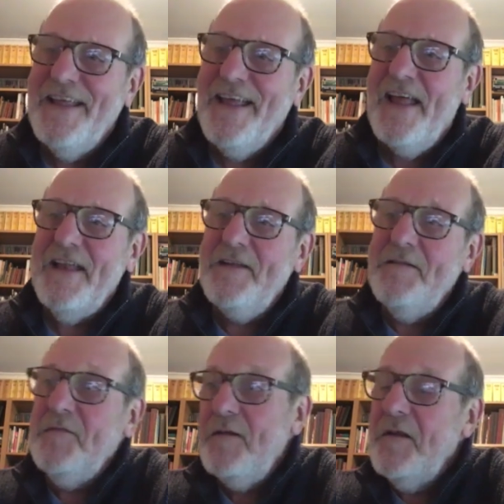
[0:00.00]
and
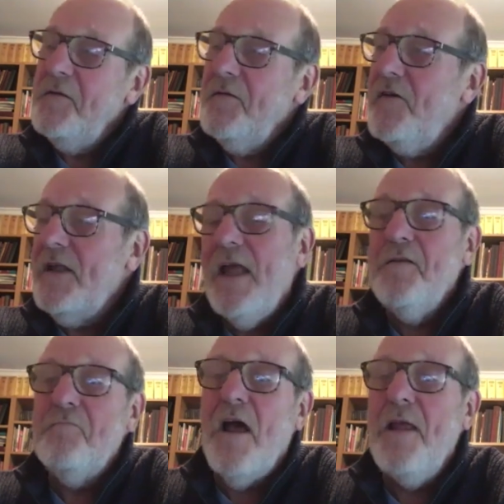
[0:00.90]
you've got to get
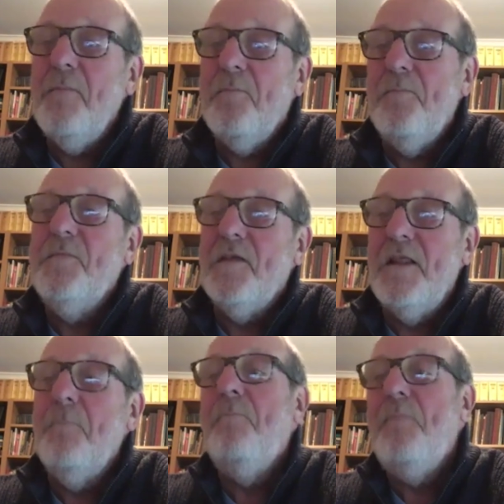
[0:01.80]
right to
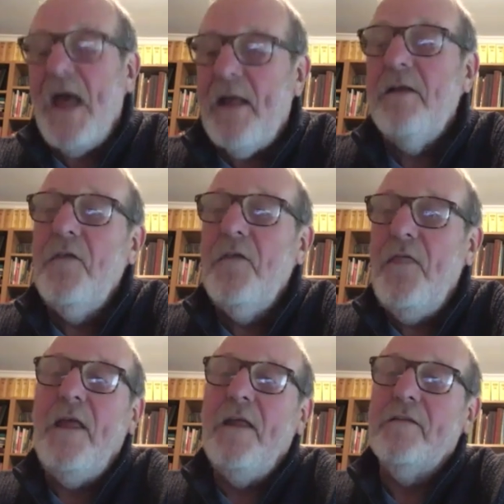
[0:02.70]
the back of the
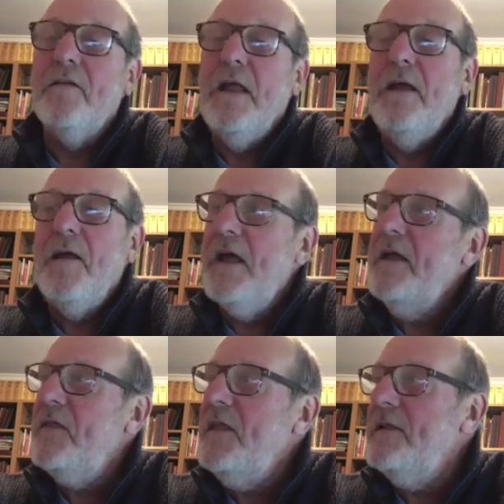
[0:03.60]
theatre. And
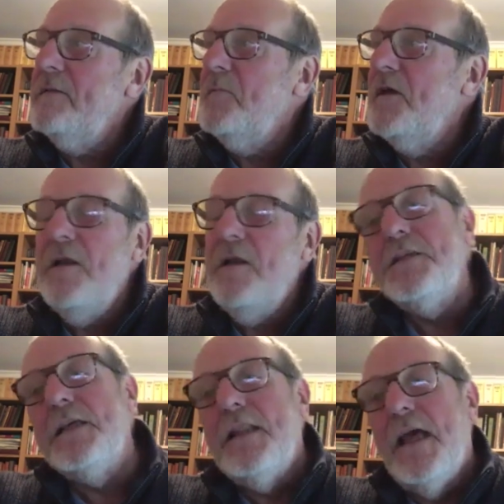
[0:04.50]
I think we're
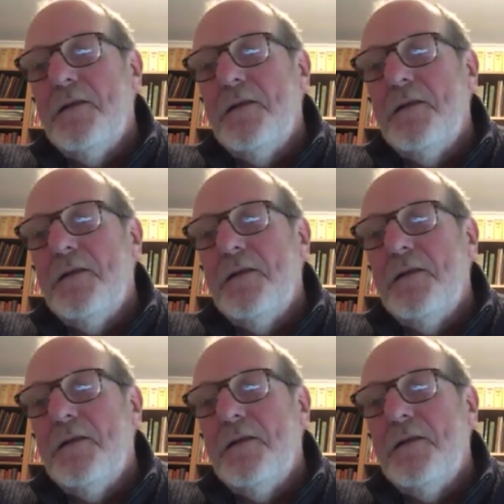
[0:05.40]
losing that